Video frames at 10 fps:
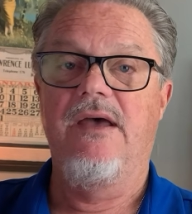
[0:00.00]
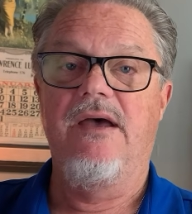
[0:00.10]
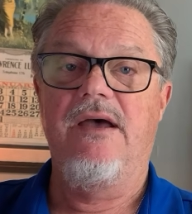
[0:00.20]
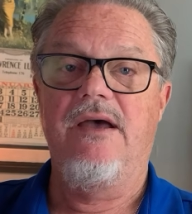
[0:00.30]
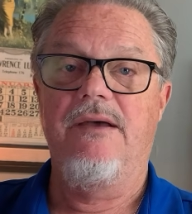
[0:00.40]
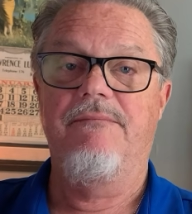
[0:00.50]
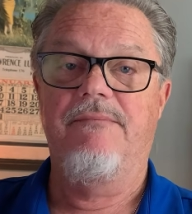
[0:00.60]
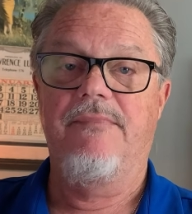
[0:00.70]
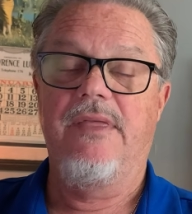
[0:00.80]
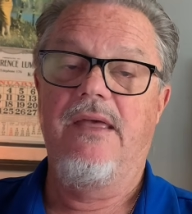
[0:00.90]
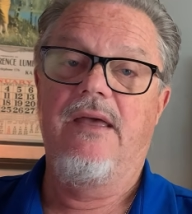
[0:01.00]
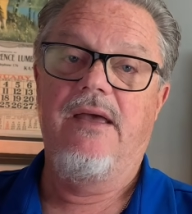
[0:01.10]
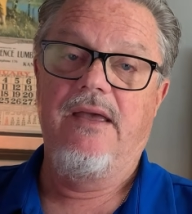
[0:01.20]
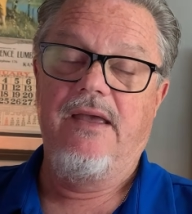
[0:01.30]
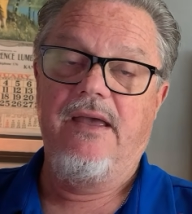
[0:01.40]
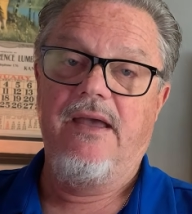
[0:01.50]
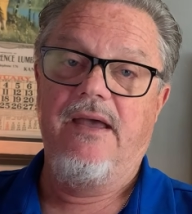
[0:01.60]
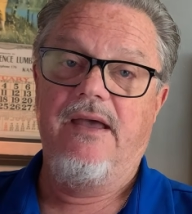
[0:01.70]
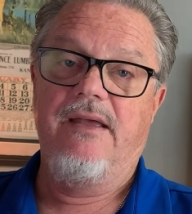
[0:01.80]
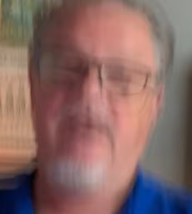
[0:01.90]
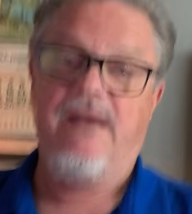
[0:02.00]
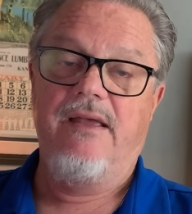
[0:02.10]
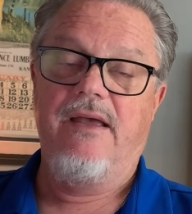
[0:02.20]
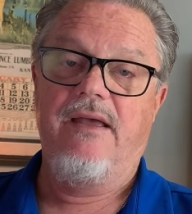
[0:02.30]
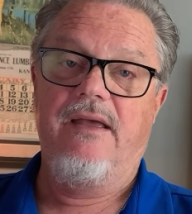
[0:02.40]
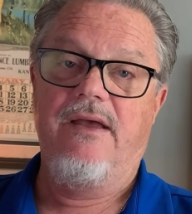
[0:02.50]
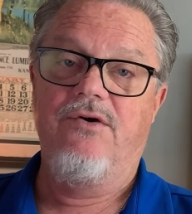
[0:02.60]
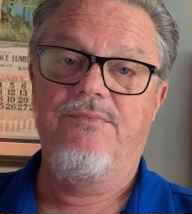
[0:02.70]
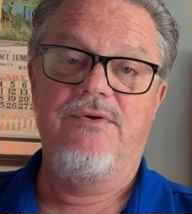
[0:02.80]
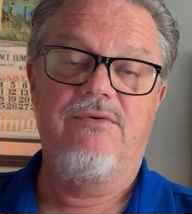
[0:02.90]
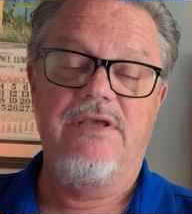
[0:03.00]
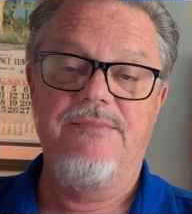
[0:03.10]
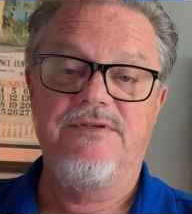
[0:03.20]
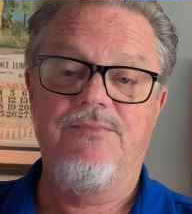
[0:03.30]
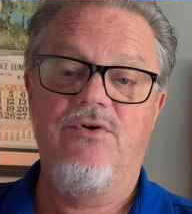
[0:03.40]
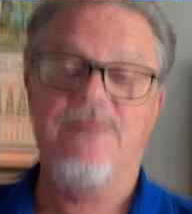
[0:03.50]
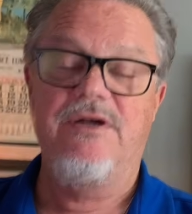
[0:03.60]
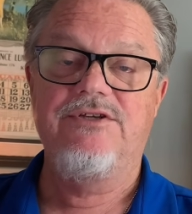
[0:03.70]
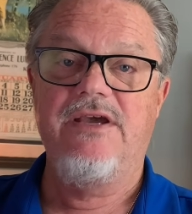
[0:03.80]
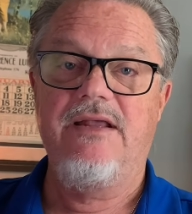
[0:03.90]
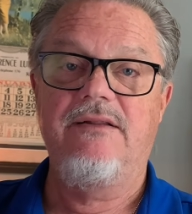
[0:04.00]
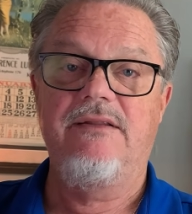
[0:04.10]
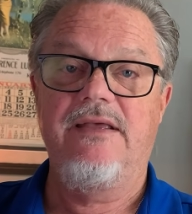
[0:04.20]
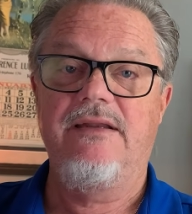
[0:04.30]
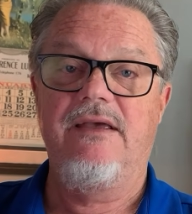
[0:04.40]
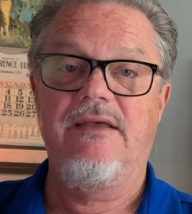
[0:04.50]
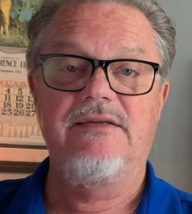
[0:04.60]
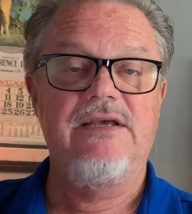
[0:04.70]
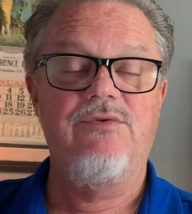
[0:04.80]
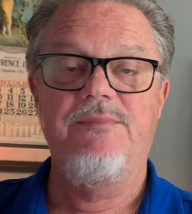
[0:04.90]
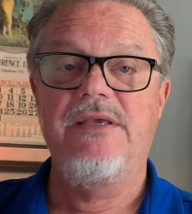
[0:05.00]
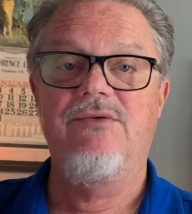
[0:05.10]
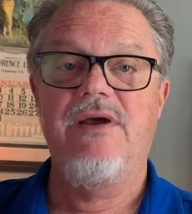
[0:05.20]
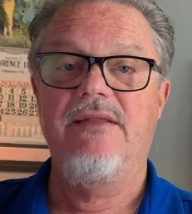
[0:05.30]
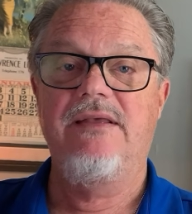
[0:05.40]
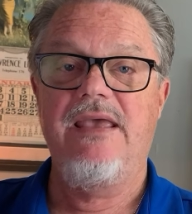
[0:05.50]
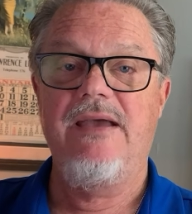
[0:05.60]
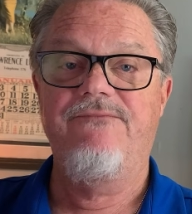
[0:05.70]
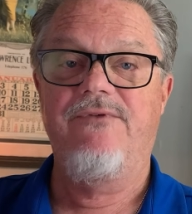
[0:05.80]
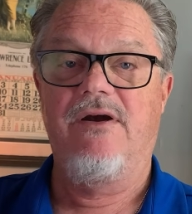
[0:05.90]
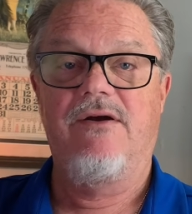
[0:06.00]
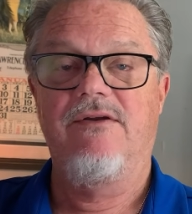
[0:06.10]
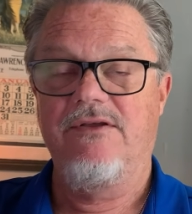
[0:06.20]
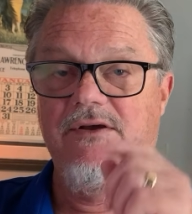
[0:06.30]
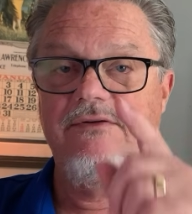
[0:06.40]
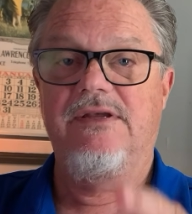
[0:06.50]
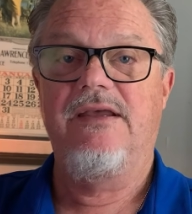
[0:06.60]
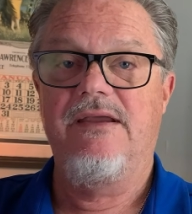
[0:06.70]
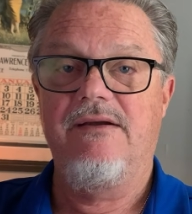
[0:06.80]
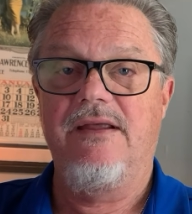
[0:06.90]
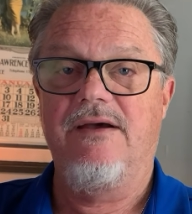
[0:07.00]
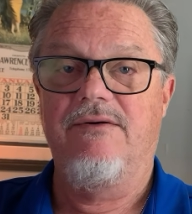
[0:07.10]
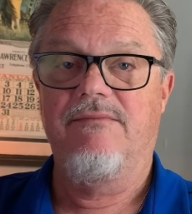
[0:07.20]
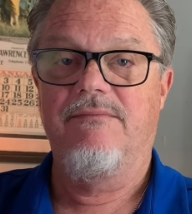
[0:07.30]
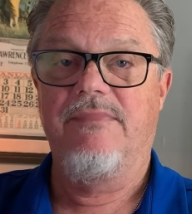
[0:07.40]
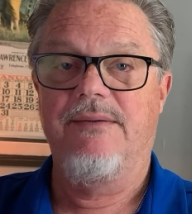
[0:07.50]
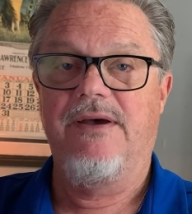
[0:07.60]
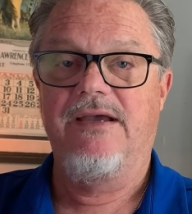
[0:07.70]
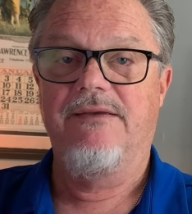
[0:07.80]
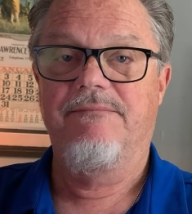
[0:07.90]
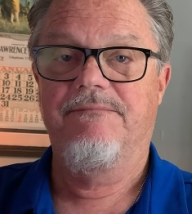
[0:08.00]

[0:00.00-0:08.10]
I hope you keep supporting my channel and until we meet around the campfire. Y'all take care now. Bye-bye.